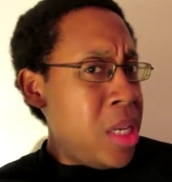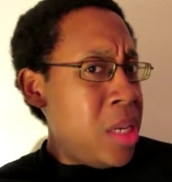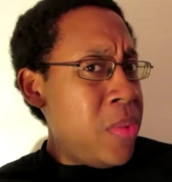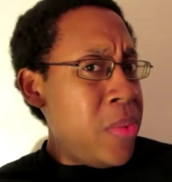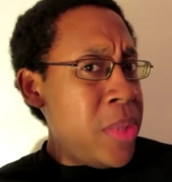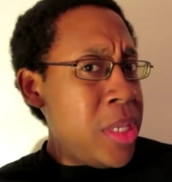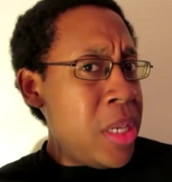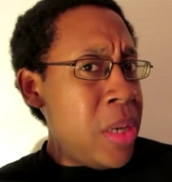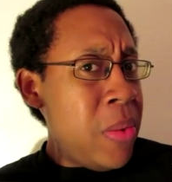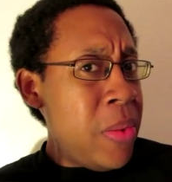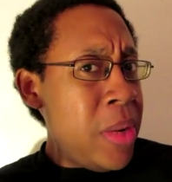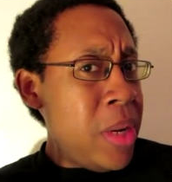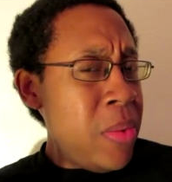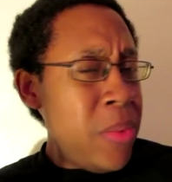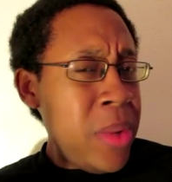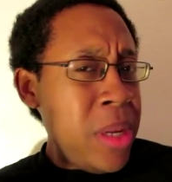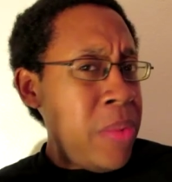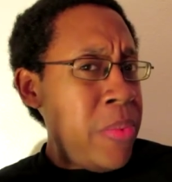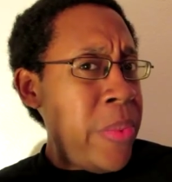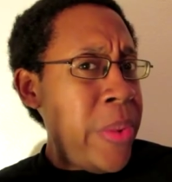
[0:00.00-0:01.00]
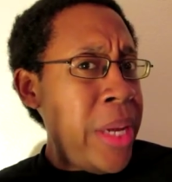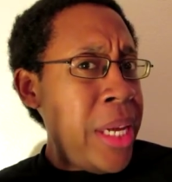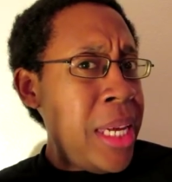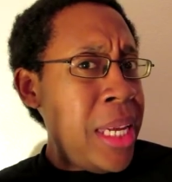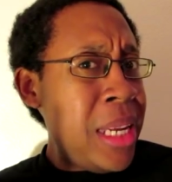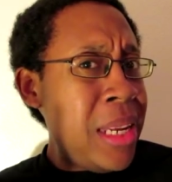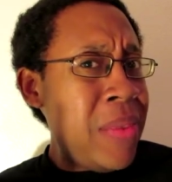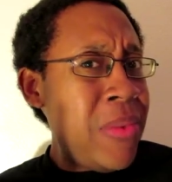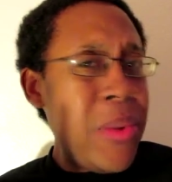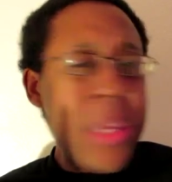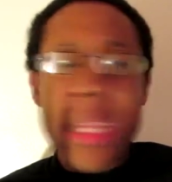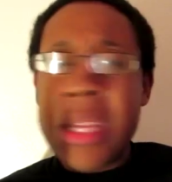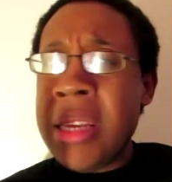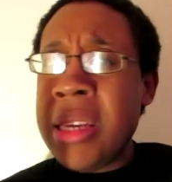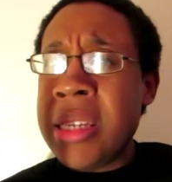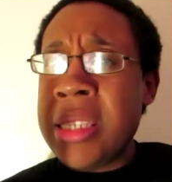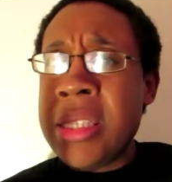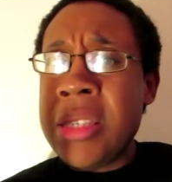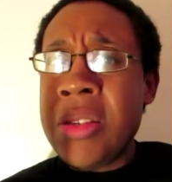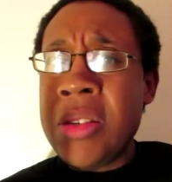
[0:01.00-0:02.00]
What's going on? What?
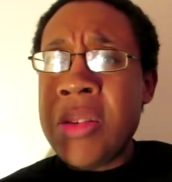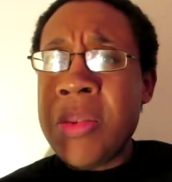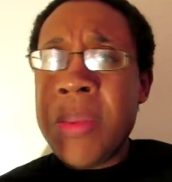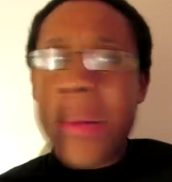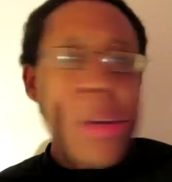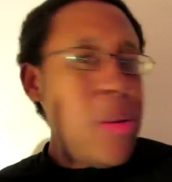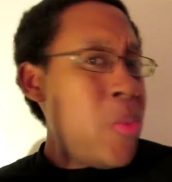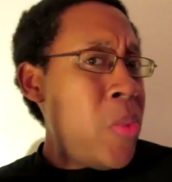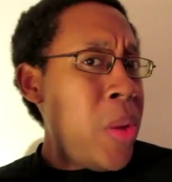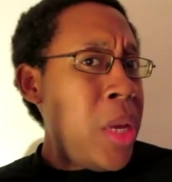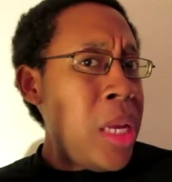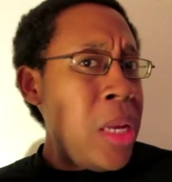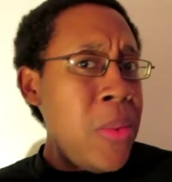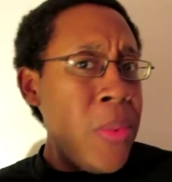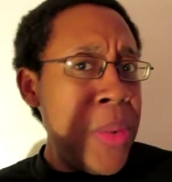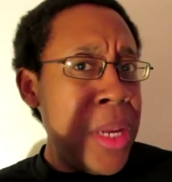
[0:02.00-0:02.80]
Excuse me? What?